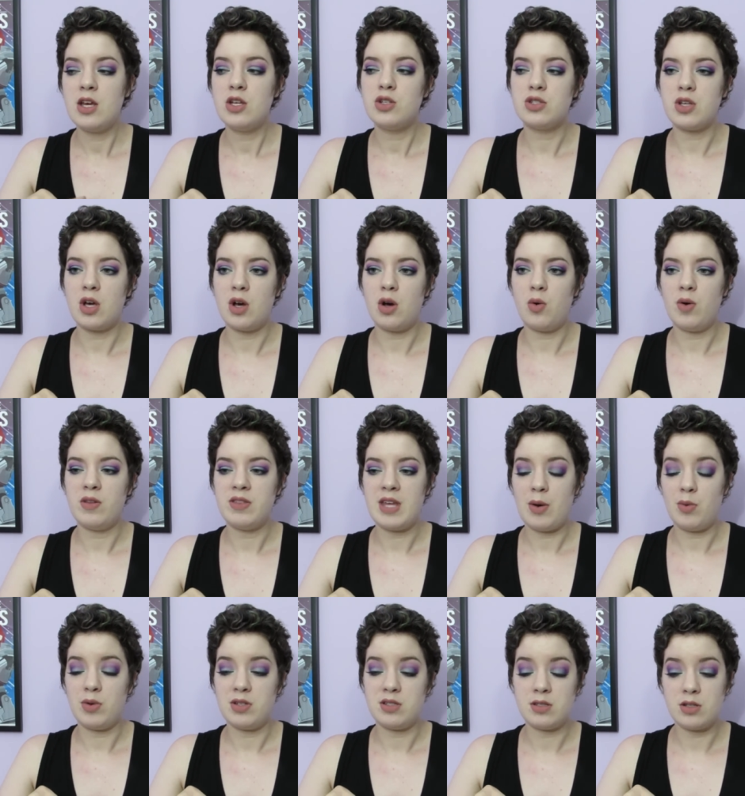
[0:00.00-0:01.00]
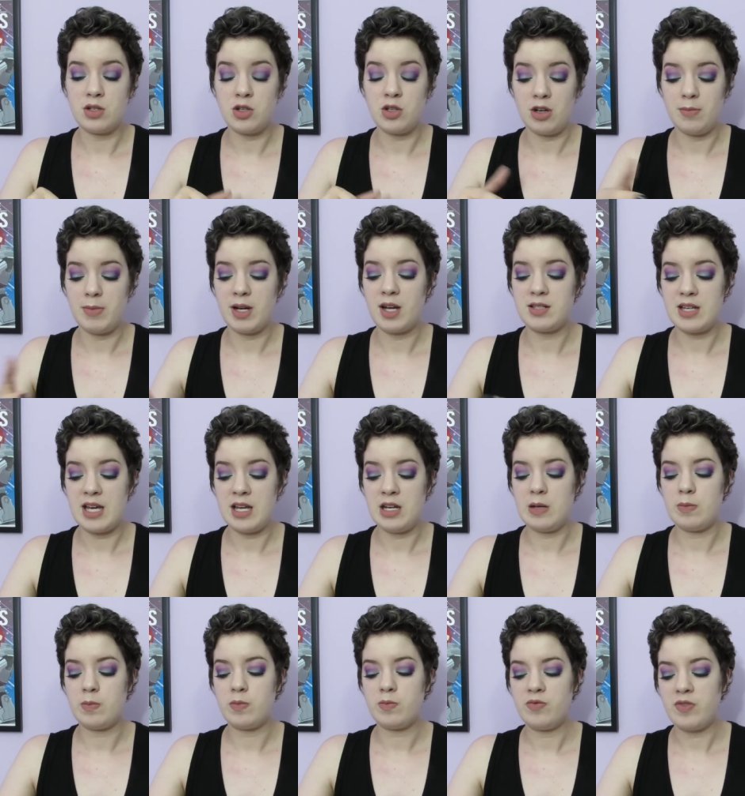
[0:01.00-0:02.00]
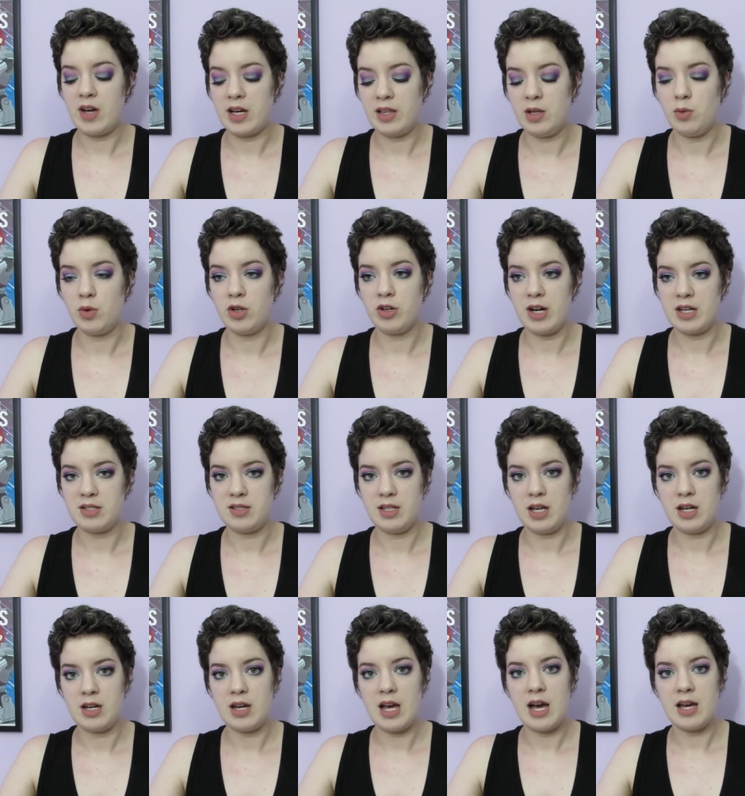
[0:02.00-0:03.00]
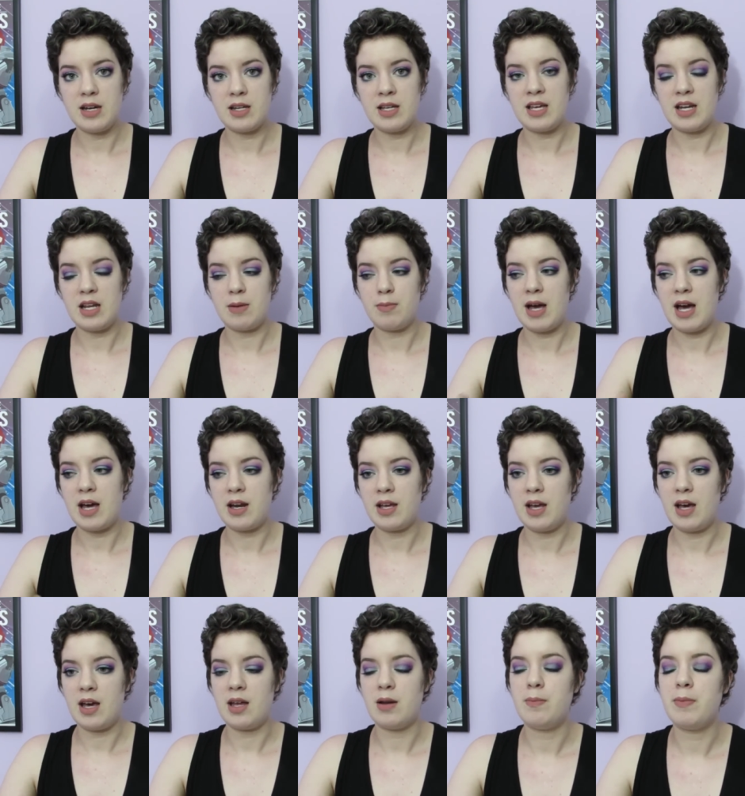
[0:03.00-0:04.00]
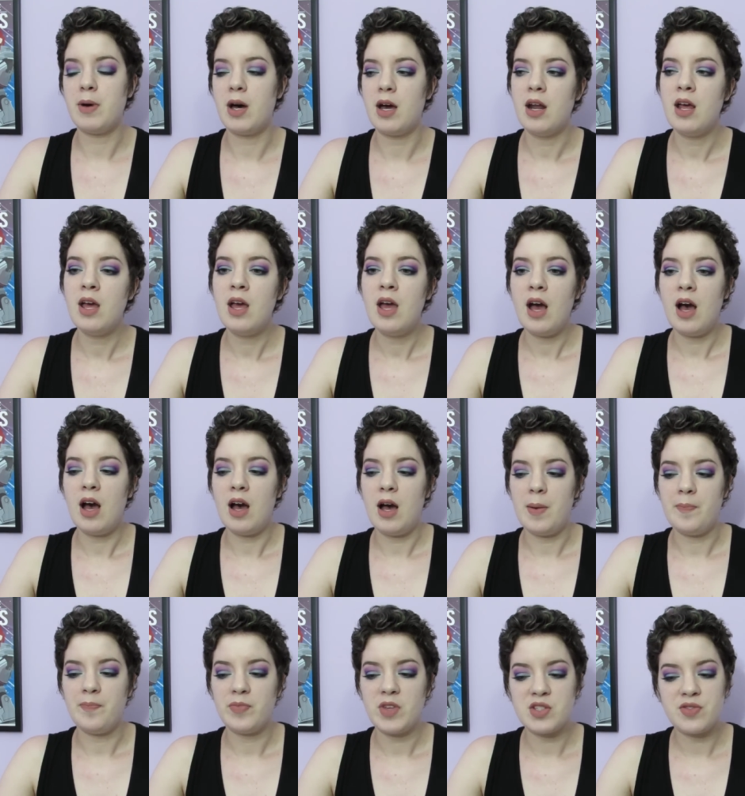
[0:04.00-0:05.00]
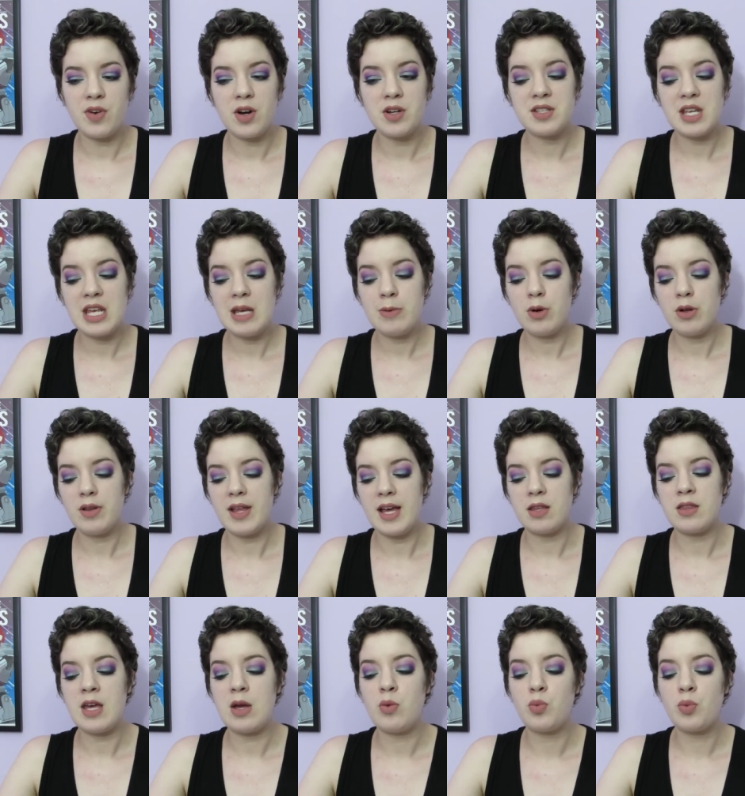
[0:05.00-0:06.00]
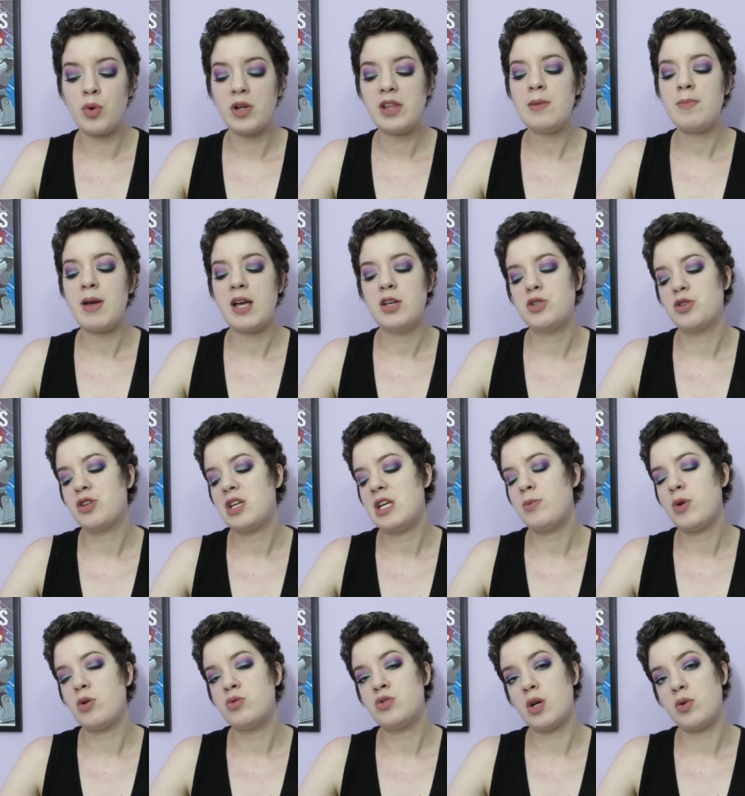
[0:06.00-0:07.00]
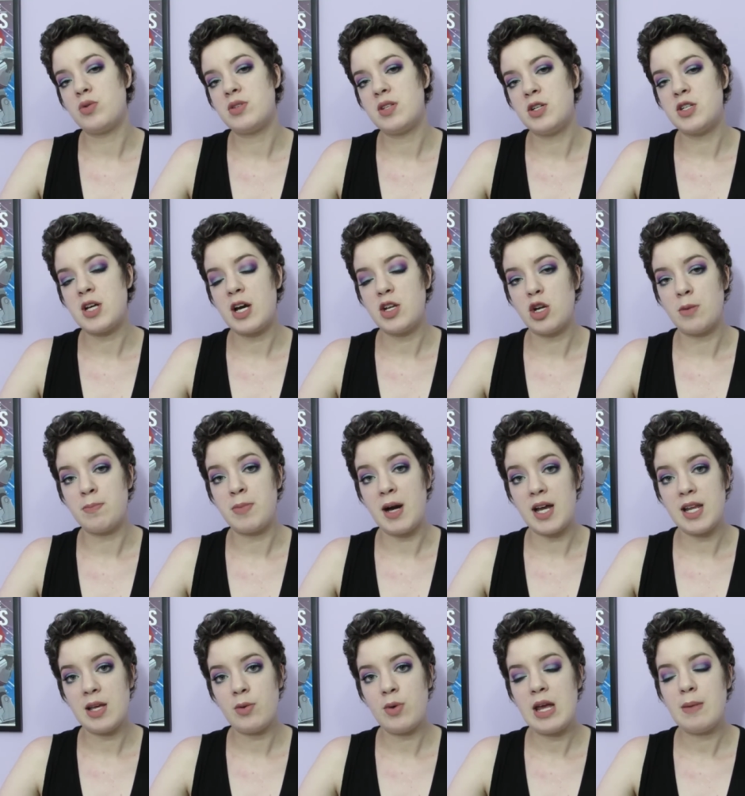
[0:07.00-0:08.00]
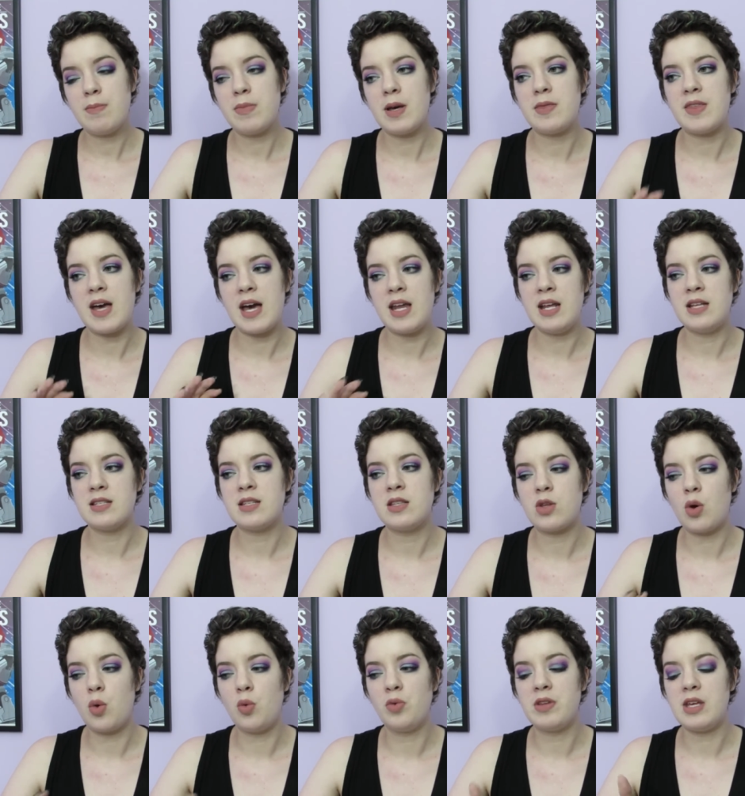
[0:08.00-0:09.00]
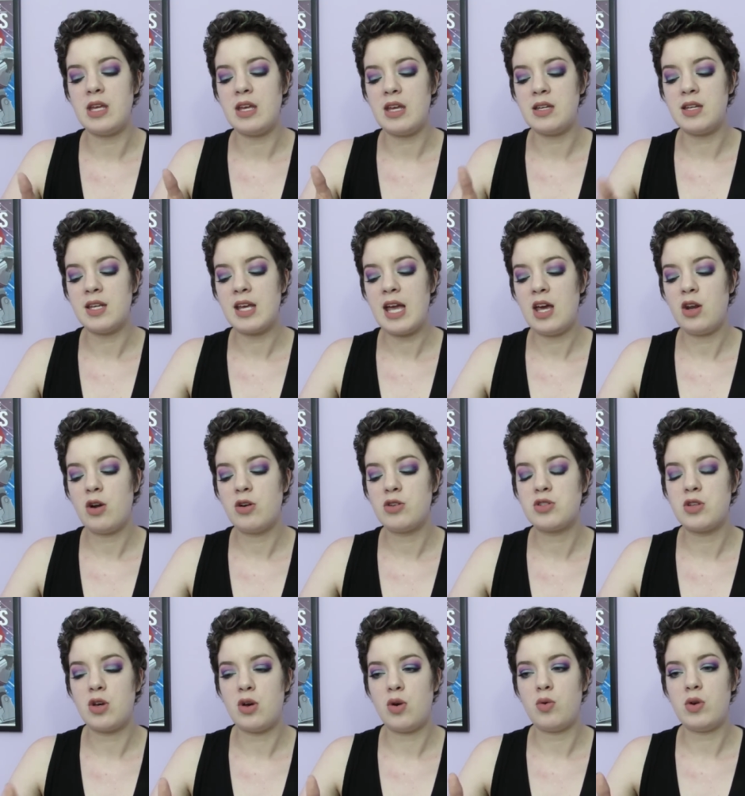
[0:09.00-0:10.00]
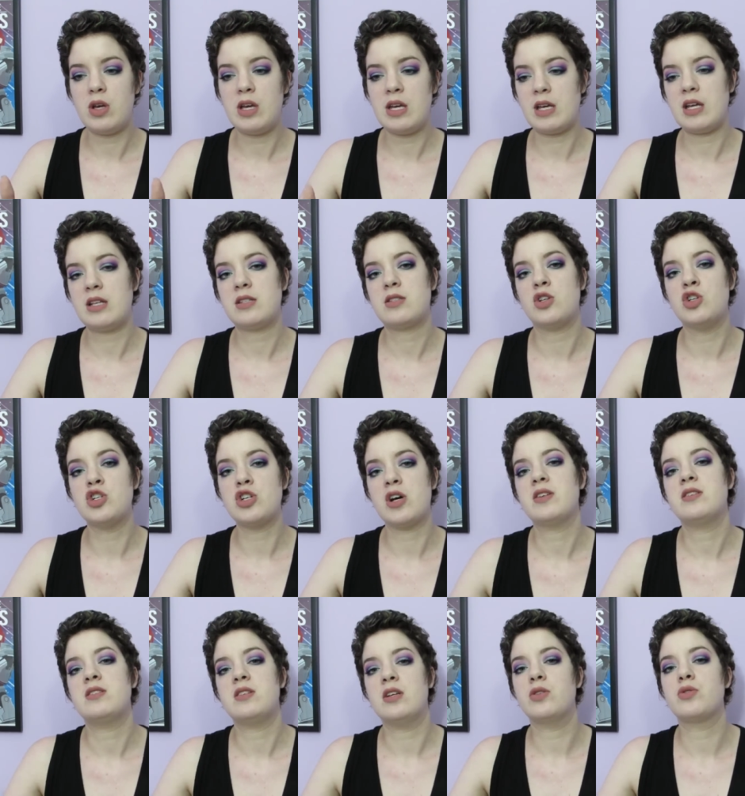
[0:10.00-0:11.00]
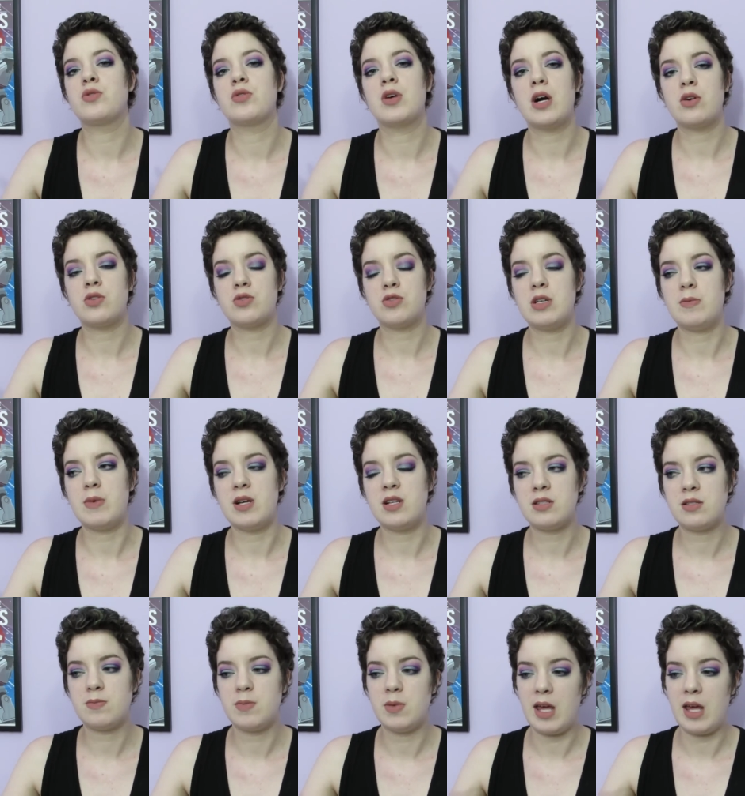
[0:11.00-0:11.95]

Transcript: So that was good because I ended up finally regressing and not getting bad again. But as far as chemo, like they really base your chemo dosage on your body weight, but that isn't the only indicator. So it gets adjusted throughout treatments.